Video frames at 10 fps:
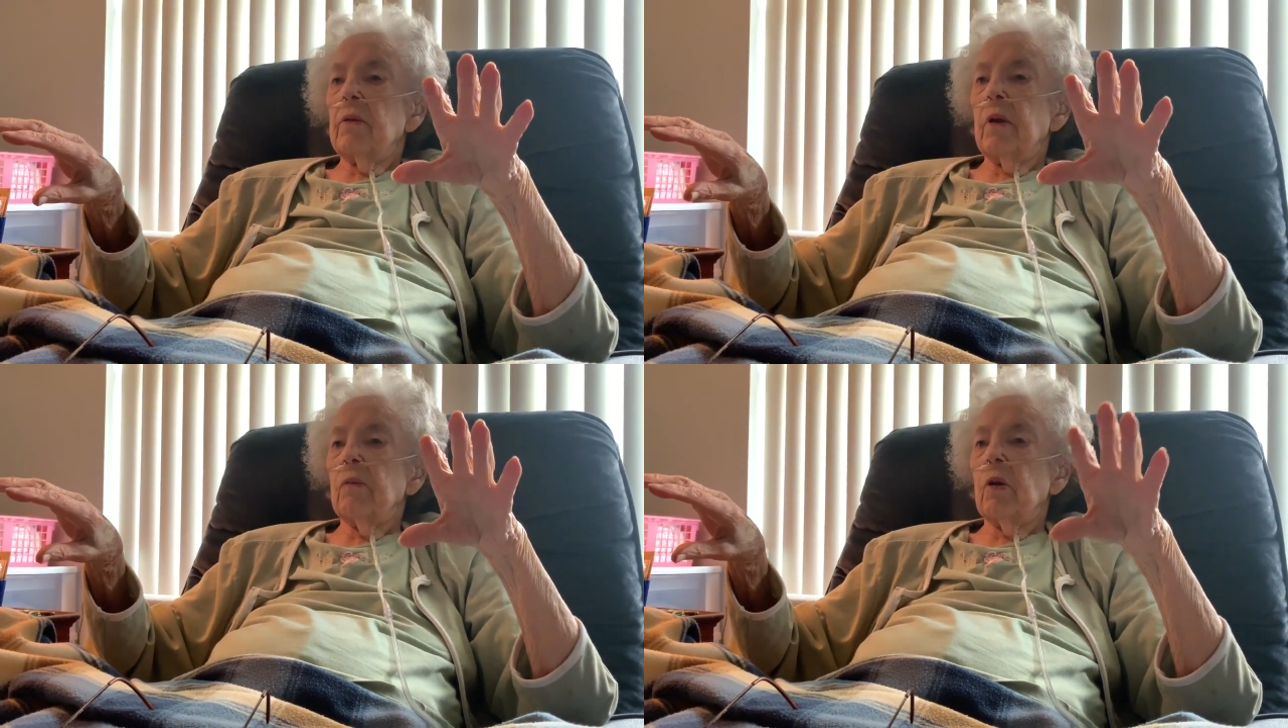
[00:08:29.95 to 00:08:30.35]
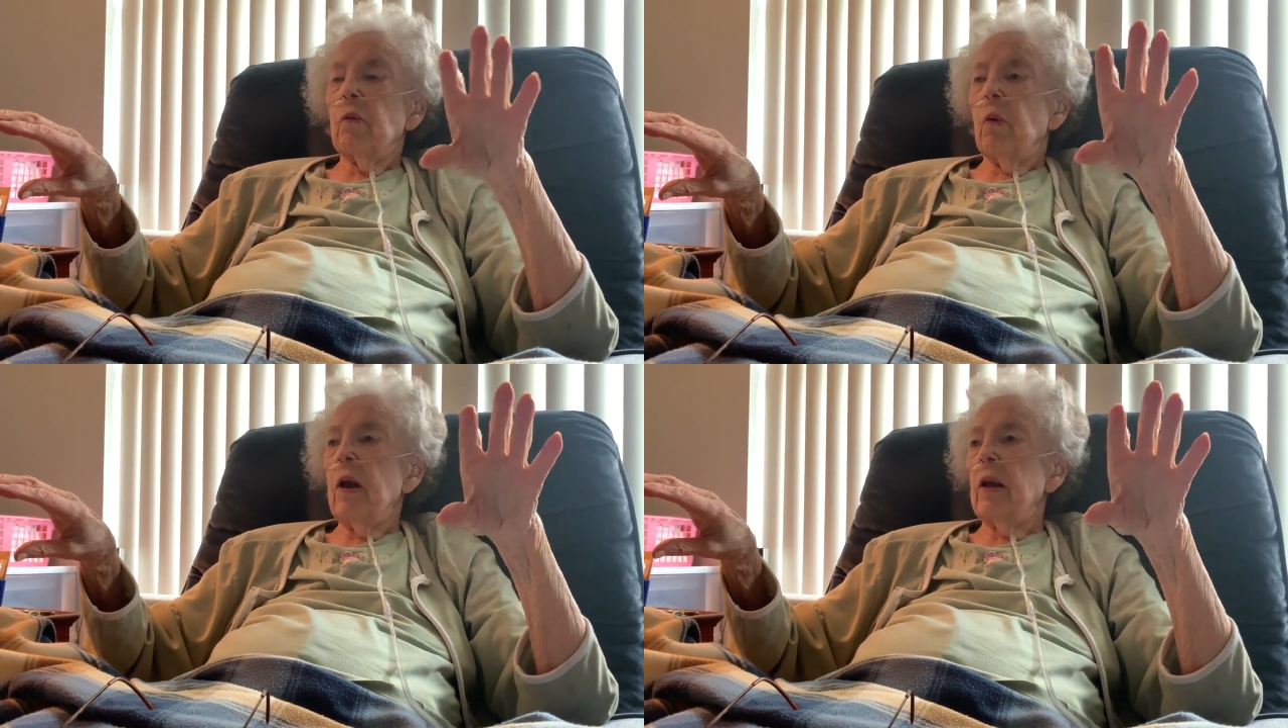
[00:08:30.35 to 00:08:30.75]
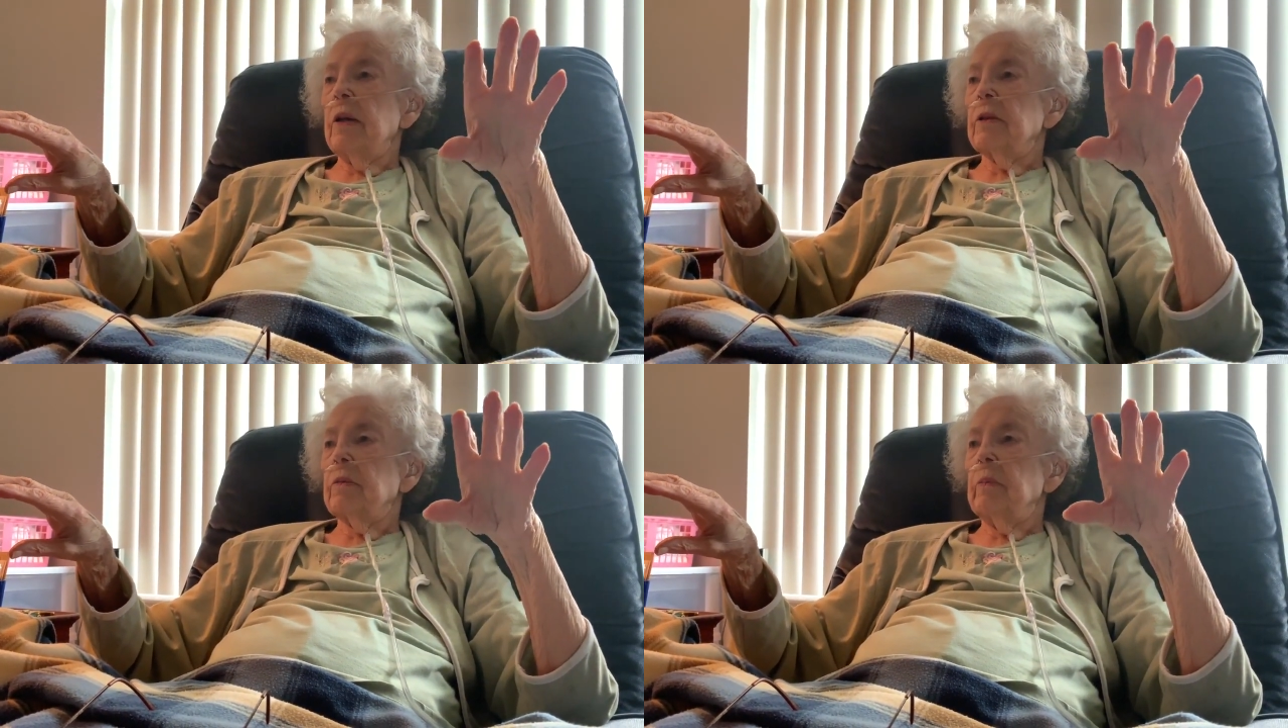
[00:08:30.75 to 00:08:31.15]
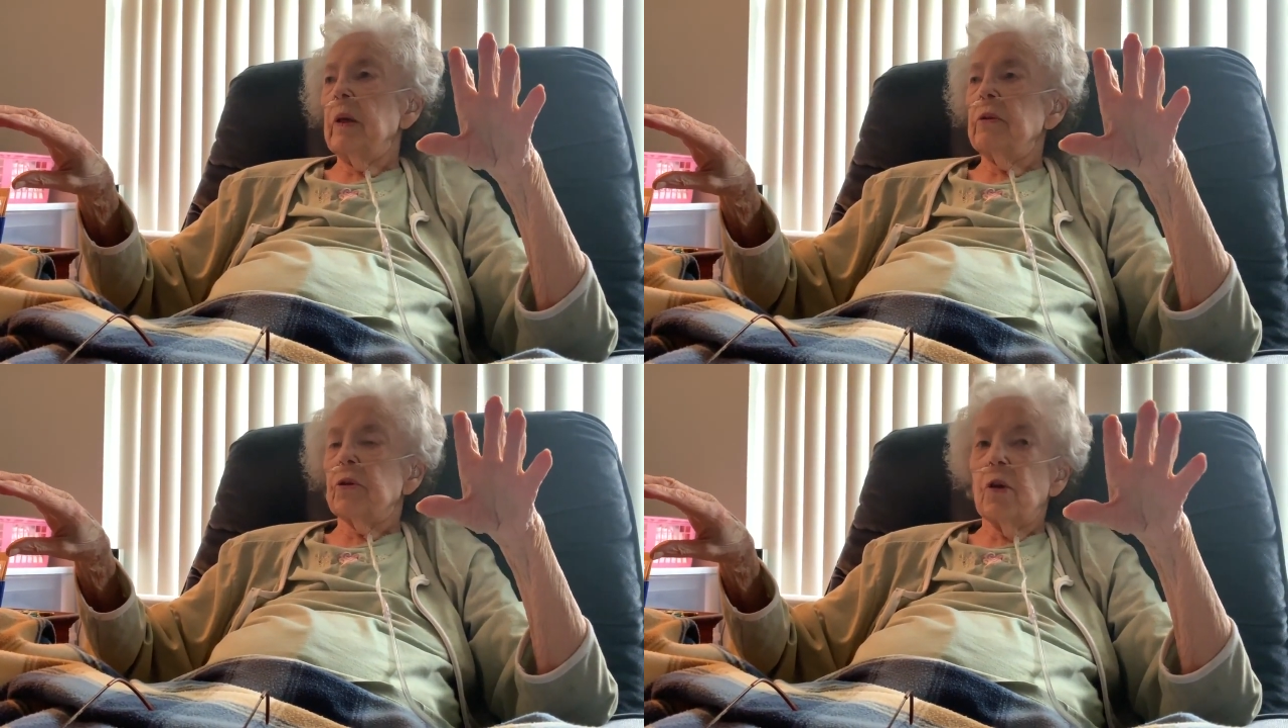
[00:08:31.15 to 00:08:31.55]
that were waiting to
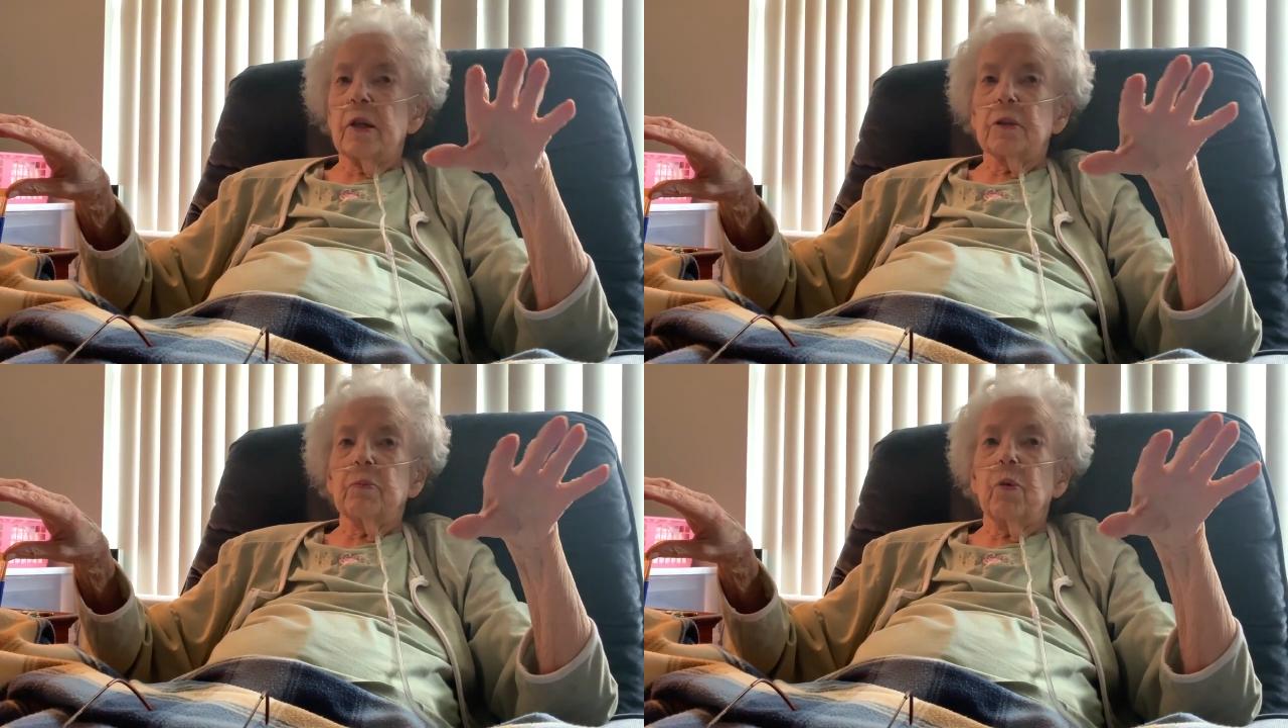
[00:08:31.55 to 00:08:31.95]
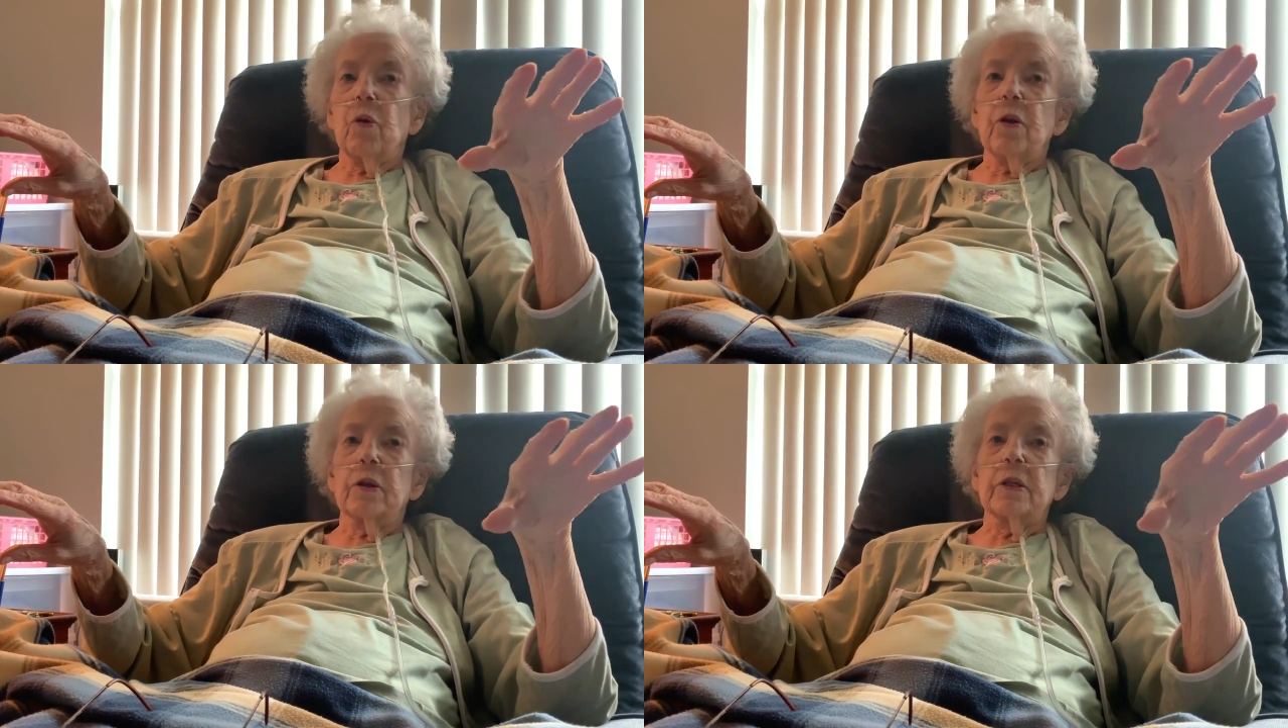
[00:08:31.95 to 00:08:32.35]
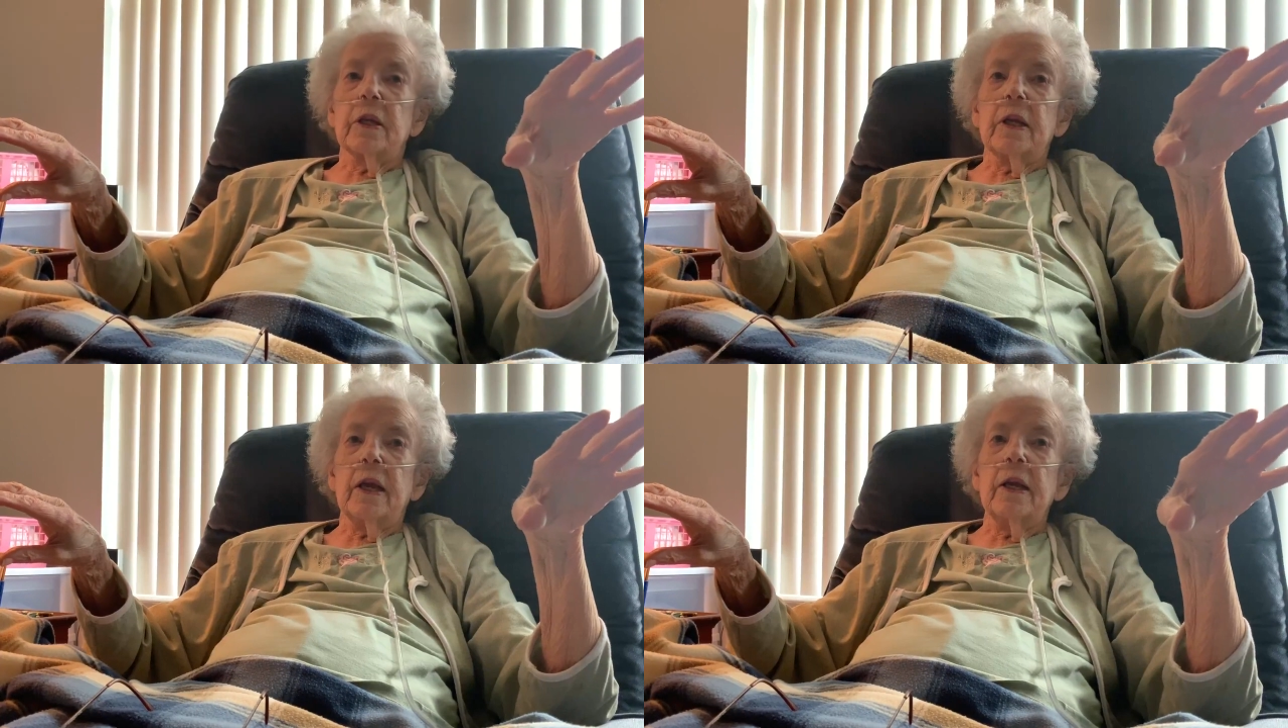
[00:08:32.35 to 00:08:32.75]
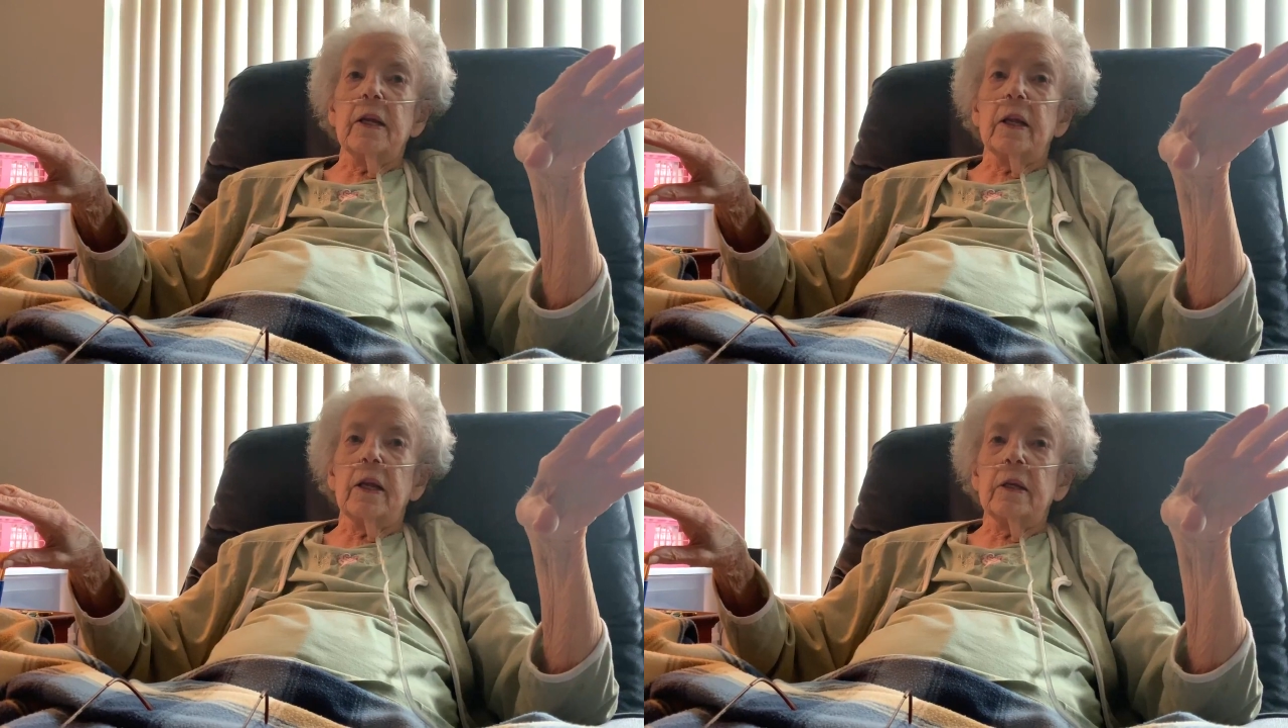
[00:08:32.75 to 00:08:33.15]
be transported to
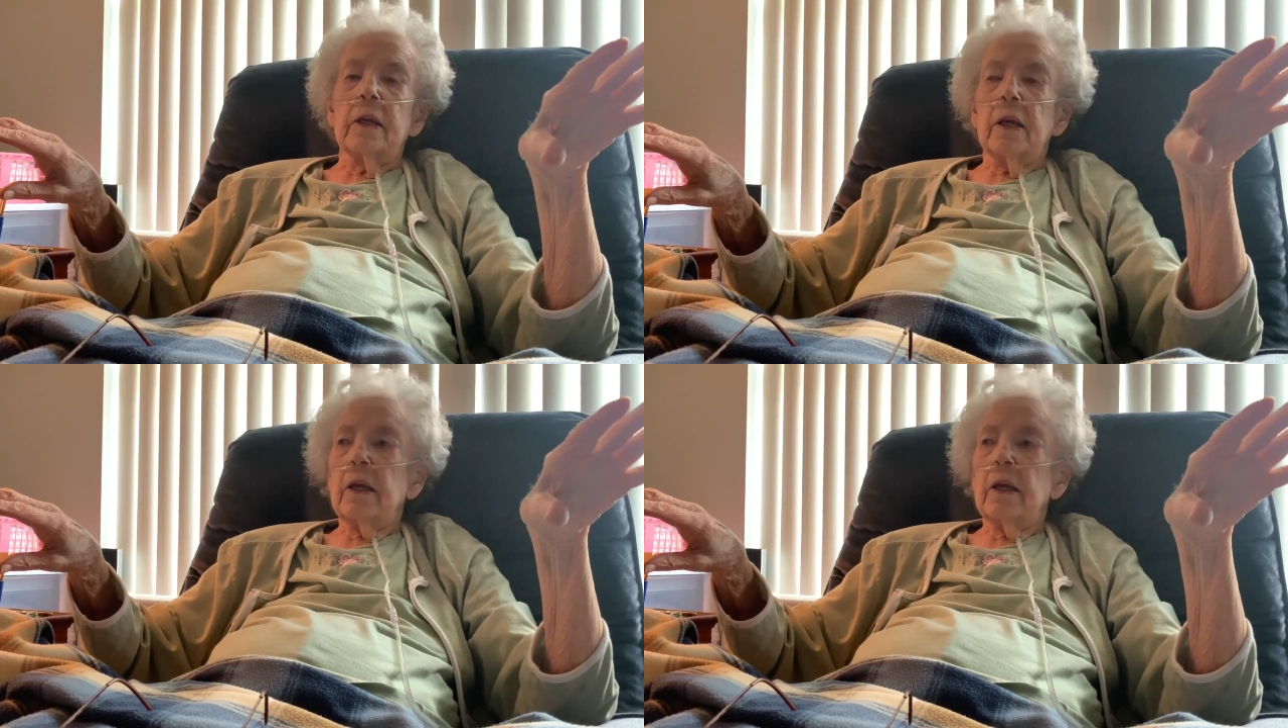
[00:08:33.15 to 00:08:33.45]
England,